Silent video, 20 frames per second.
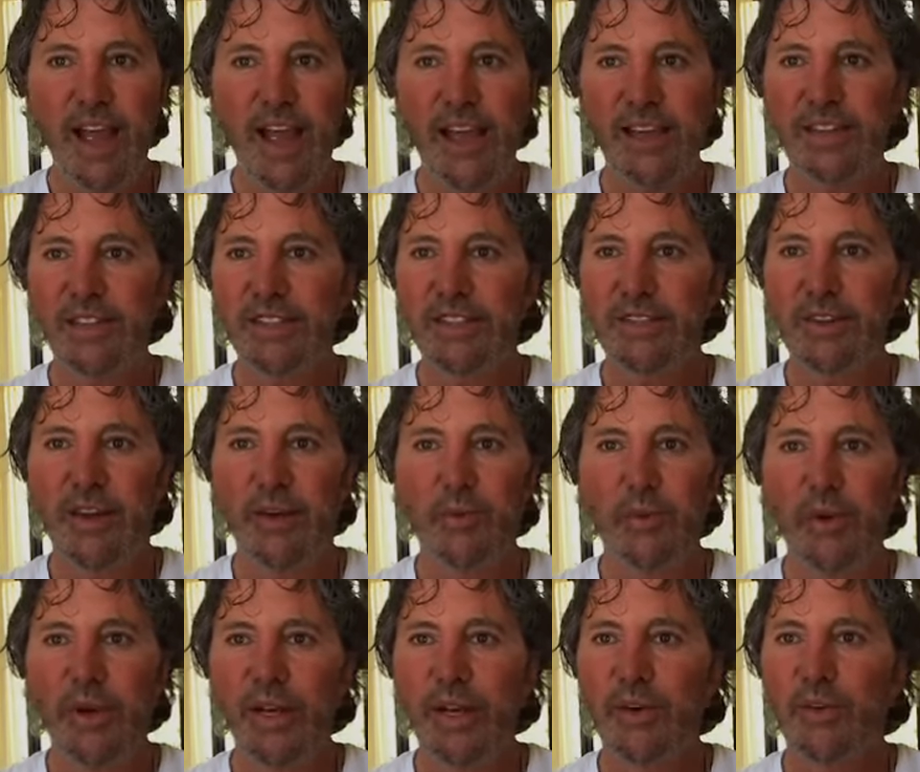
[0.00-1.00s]
I just
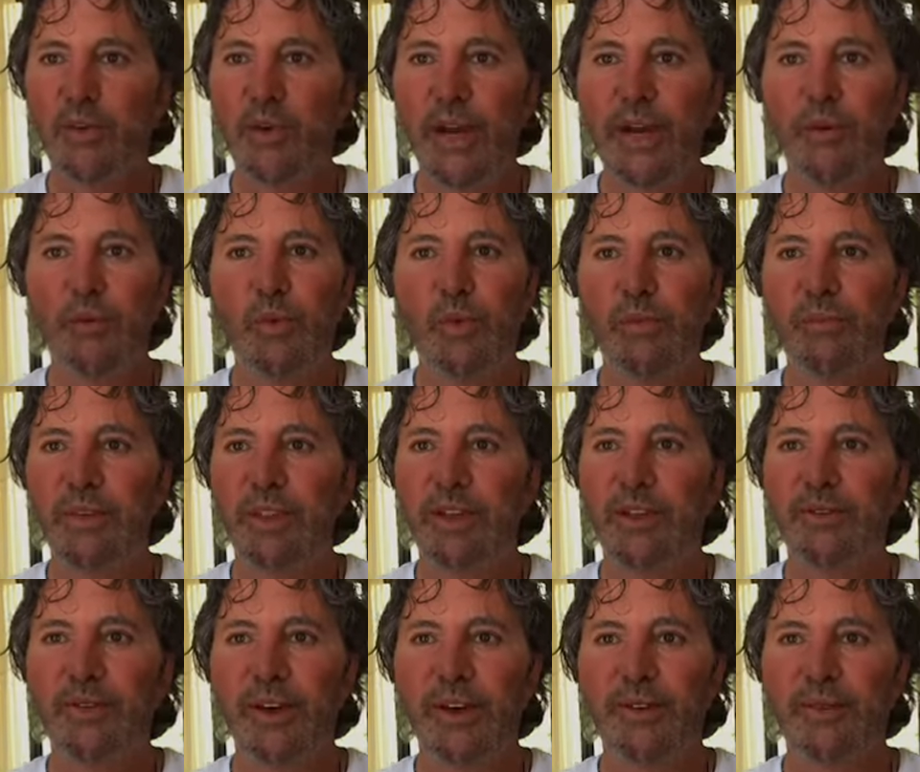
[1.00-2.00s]
thought, what a great woman
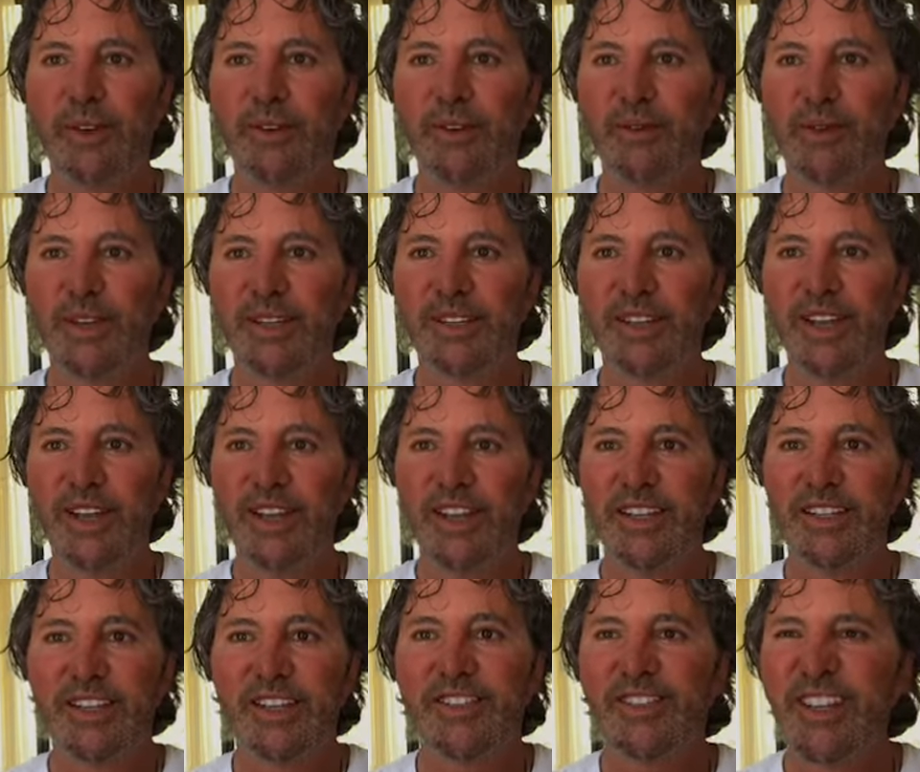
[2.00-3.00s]
the grandmother was
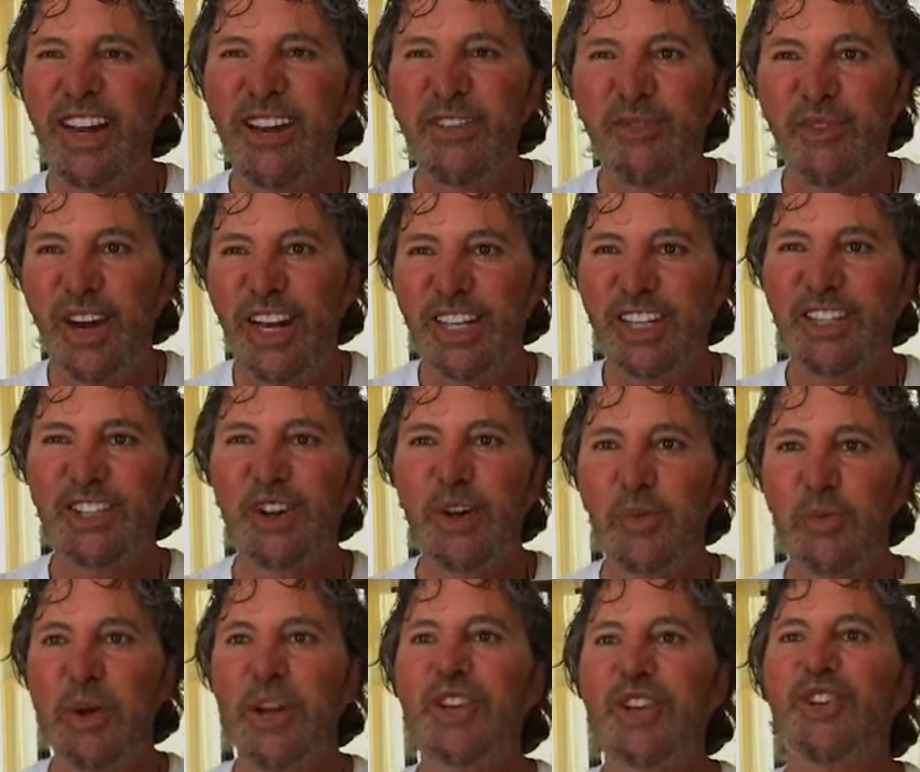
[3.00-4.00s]
to generate
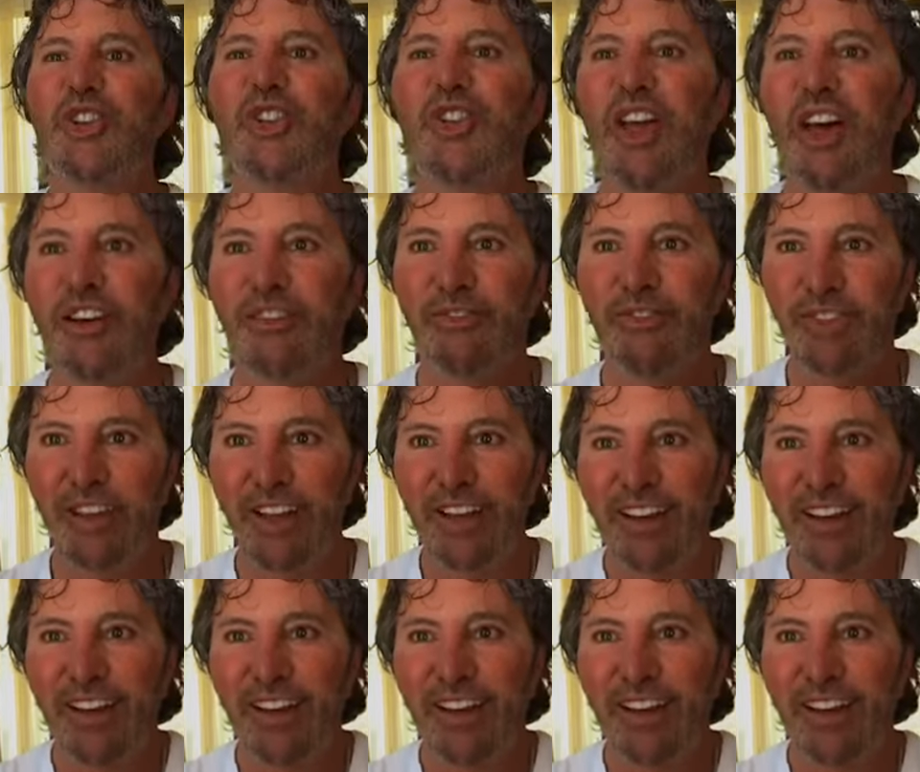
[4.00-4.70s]
so much love.